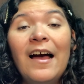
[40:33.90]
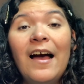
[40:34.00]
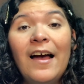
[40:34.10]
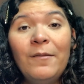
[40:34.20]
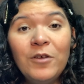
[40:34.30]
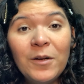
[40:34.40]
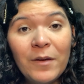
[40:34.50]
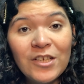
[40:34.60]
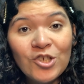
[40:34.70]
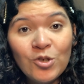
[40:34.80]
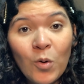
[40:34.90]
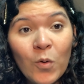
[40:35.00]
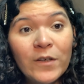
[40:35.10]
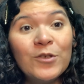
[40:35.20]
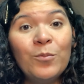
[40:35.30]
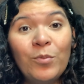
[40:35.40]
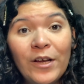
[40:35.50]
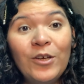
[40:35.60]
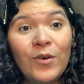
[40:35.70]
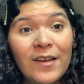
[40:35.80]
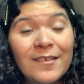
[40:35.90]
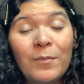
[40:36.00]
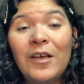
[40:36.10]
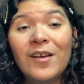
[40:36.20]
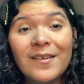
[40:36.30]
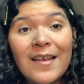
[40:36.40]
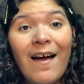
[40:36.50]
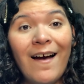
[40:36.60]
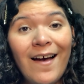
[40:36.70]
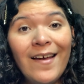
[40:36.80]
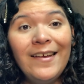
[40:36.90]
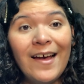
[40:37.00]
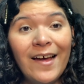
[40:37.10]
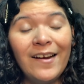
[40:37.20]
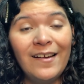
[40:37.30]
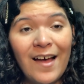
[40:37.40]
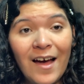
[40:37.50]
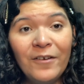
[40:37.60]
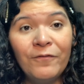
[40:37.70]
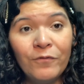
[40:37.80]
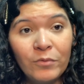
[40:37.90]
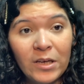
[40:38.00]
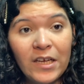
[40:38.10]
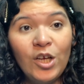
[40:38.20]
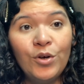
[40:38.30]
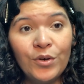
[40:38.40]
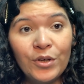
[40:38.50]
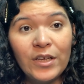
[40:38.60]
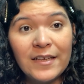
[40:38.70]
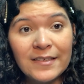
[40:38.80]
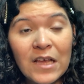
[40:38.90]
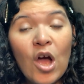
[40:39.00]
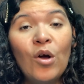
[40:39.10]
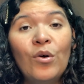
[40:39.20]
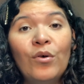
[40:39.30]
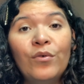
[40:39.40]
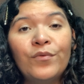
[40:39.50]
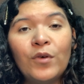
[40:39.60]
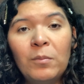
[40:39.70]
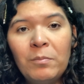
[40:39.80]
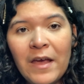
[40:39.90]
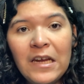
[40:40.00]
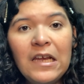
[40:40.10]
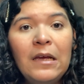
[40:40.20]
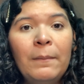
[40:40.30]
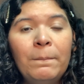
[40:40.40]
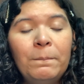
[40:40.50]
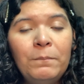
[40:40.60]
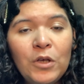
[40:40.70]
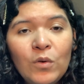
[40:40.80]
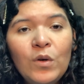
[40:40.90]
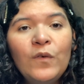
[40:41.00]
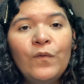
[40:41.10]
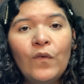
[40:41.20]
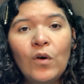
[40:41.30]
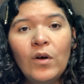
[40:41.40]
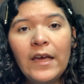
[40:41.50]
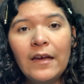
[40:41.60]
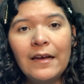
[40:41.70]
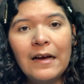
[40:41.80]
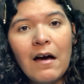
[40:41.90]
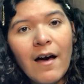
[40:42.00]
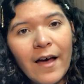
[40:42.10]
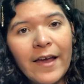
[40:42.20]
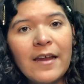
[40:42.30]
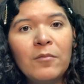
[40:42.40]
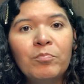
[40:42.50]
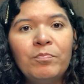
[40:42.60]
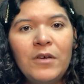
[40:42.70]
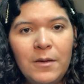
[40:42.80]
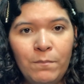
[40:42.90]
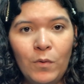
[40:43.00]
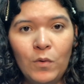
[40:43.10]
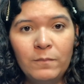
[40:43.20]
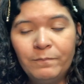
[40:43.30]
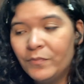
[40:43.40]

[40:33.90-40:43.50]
I'm gonna make sure to bring goodies, because I got a lot of free goodies from many beautiful and kind people.